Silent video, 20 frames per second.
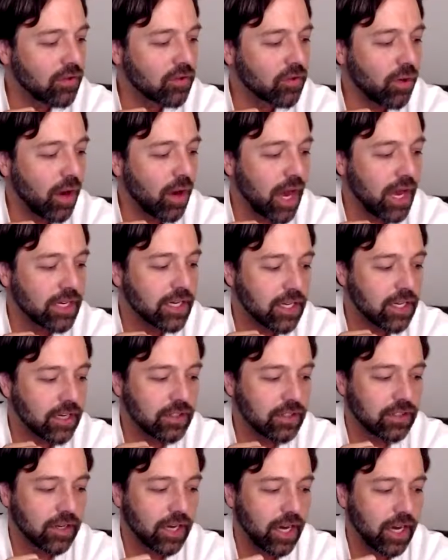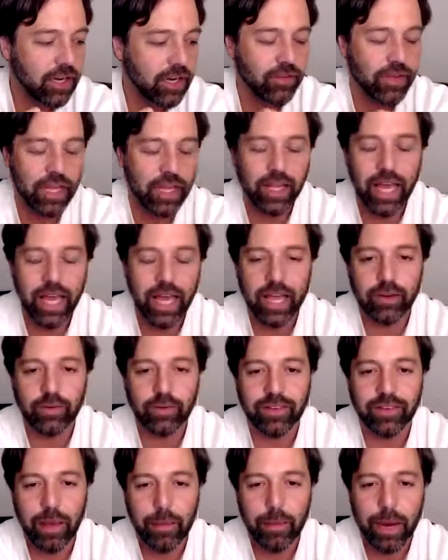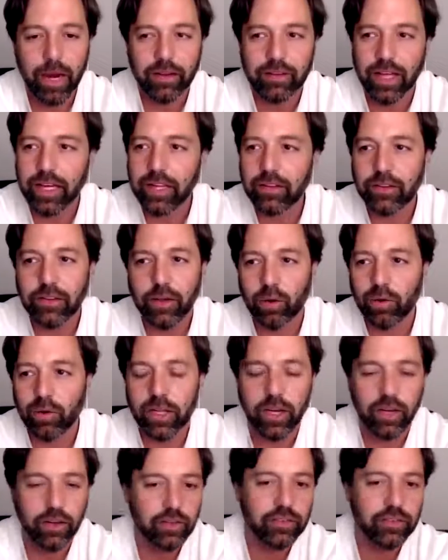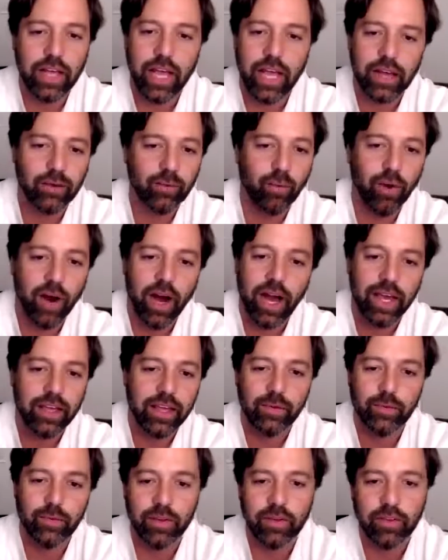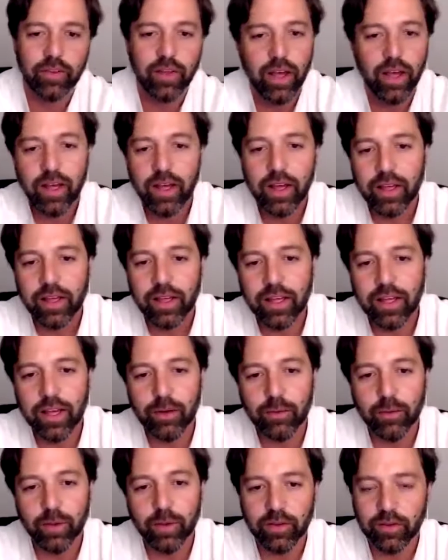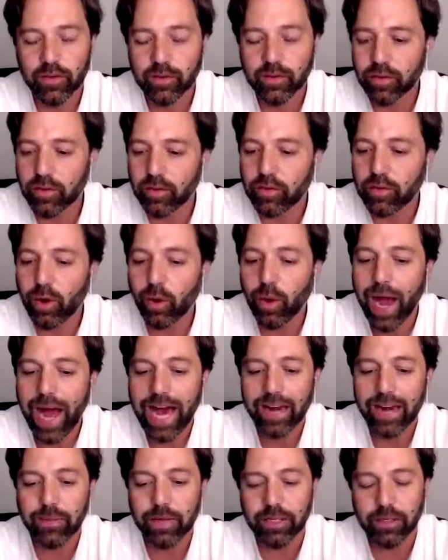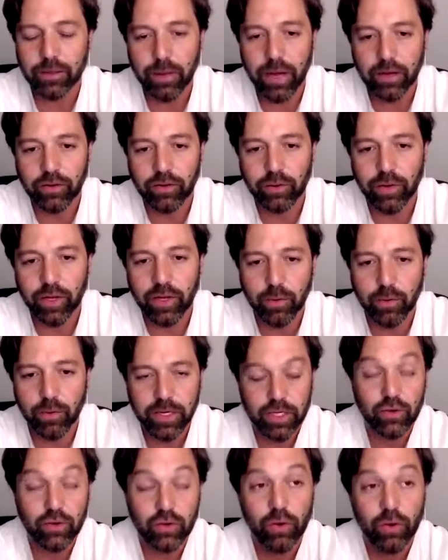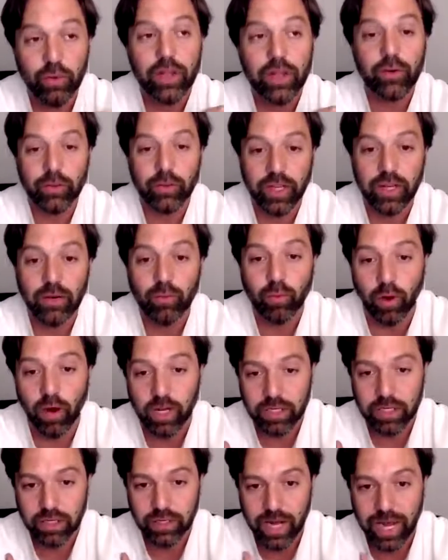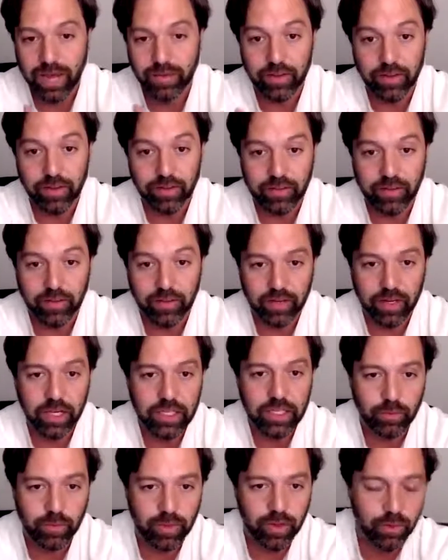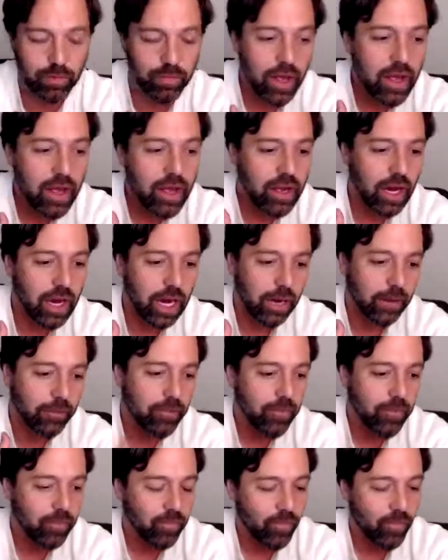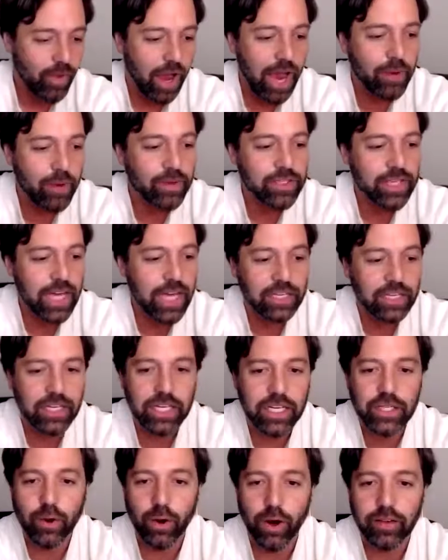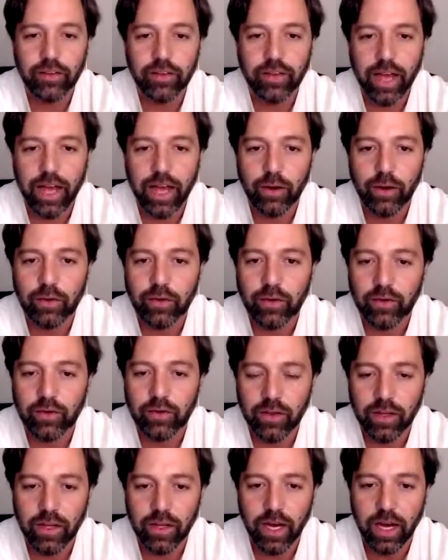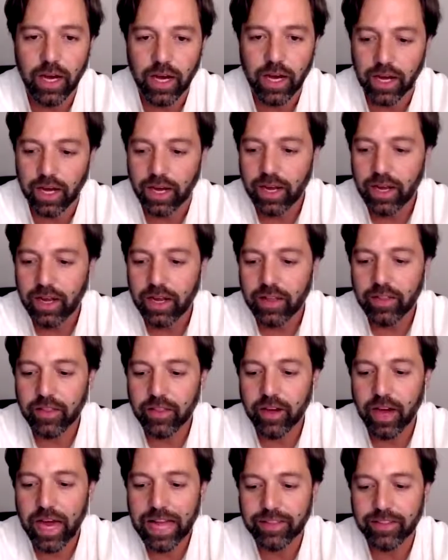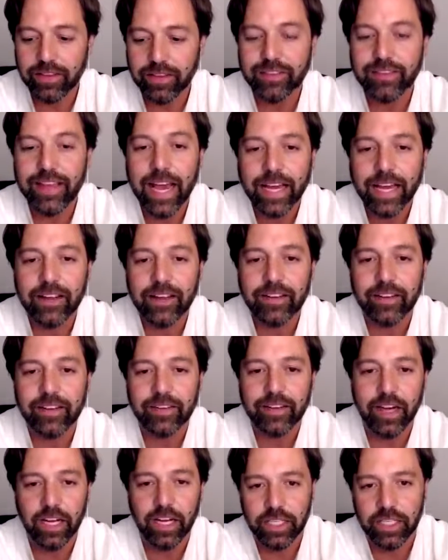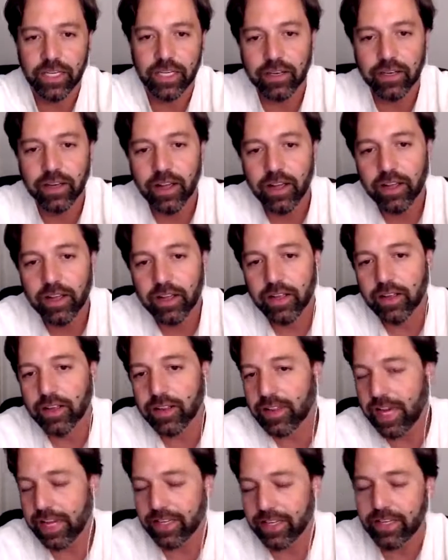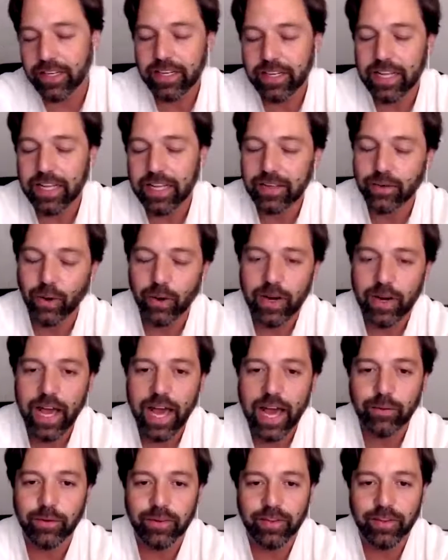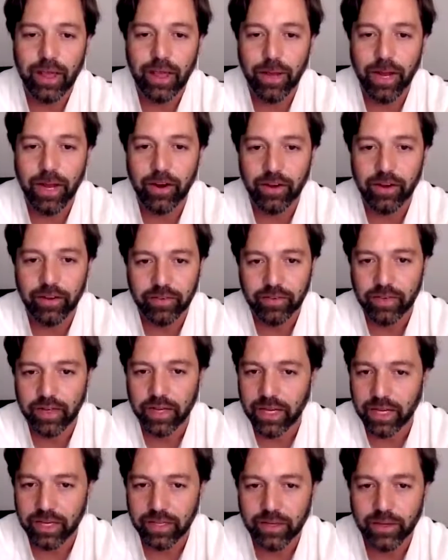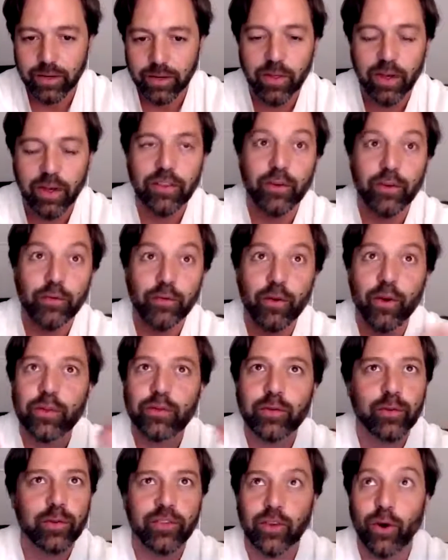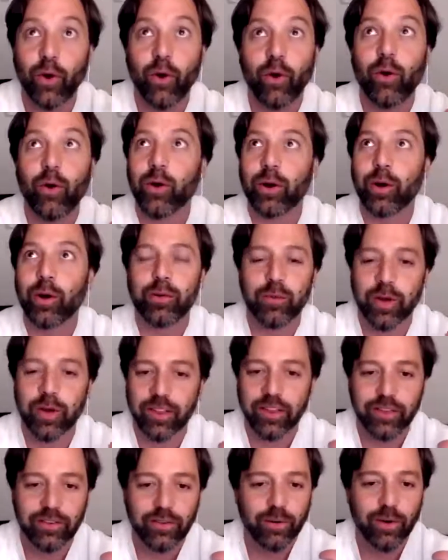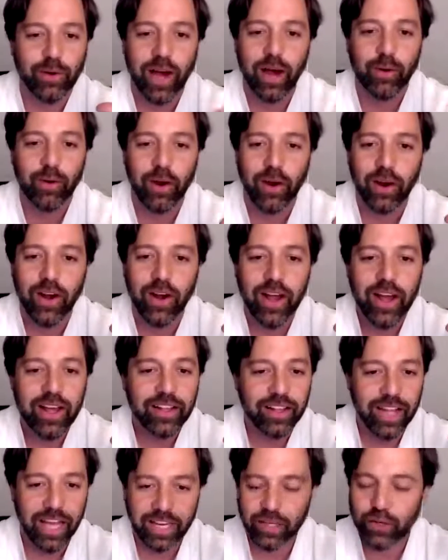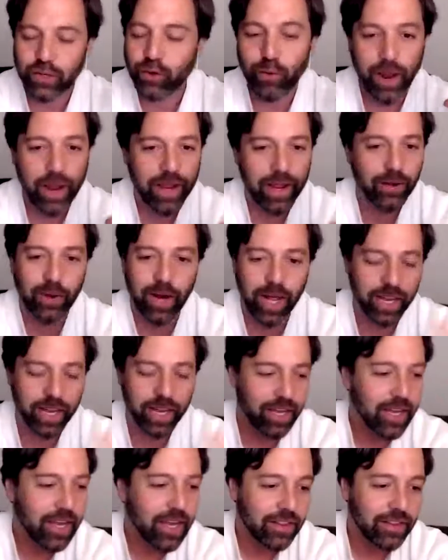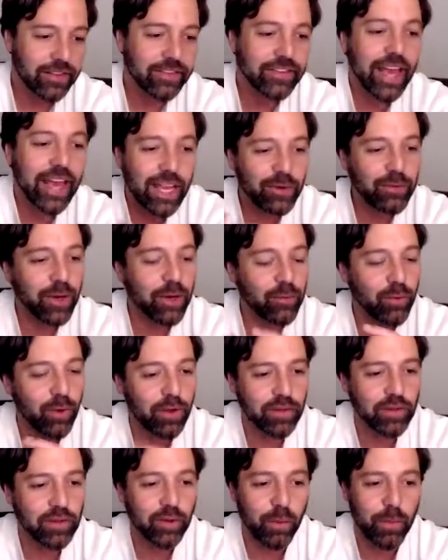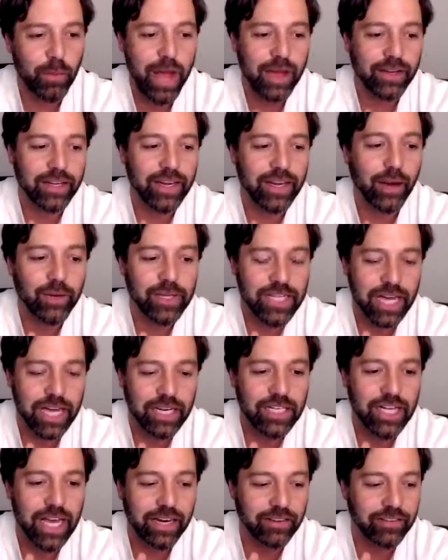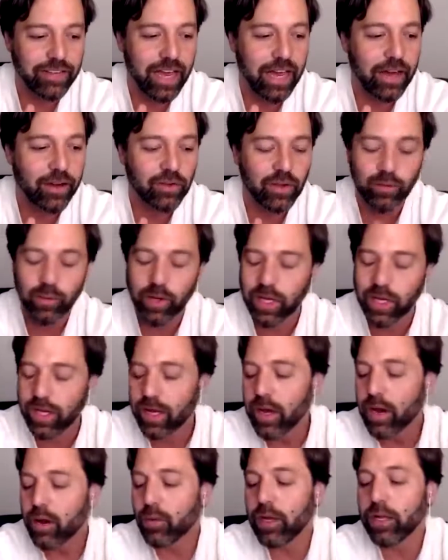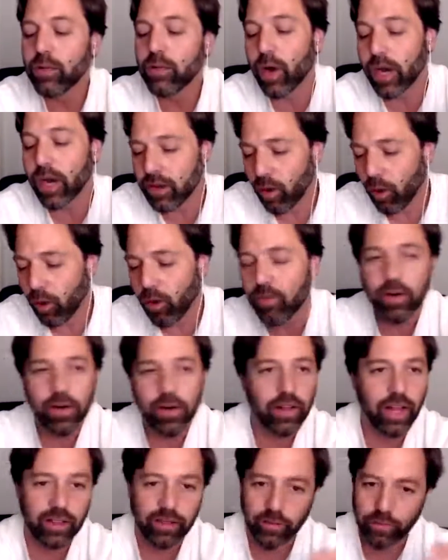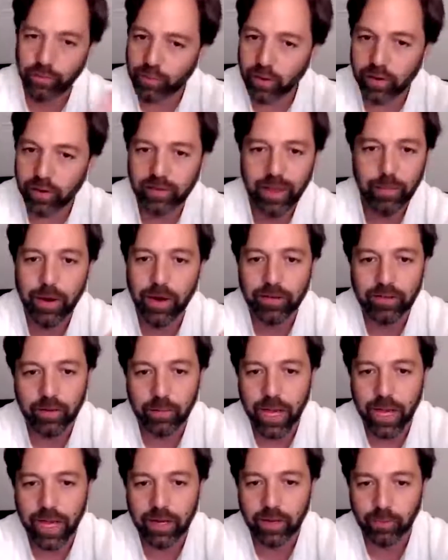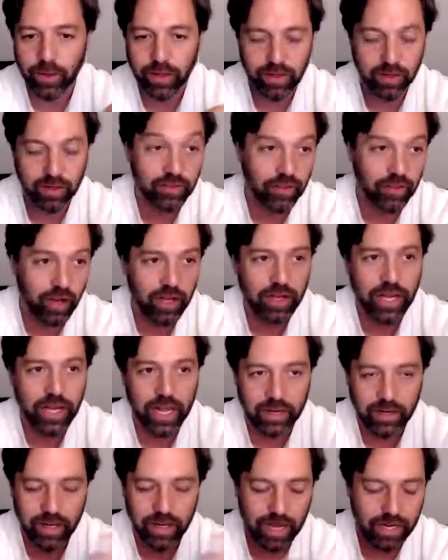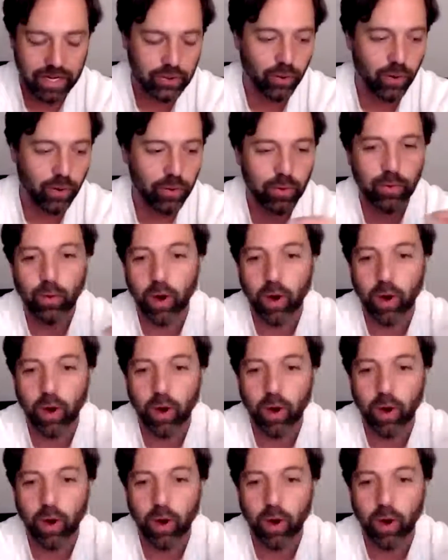trying to kind of engage with Sam Harris, I didn't totally understand why he was so adamant about doing so, because Jordan really did want to have this discussion with him. I was actually at Jordan's house at the second discussion that Jordan had with Sam Harris. The first one was the horrible one, the 2-hour like train wreck. The second one wasn't so bad. And I was actually at his house, and we went over like the first Sam Harris debate with his son and Jordan. We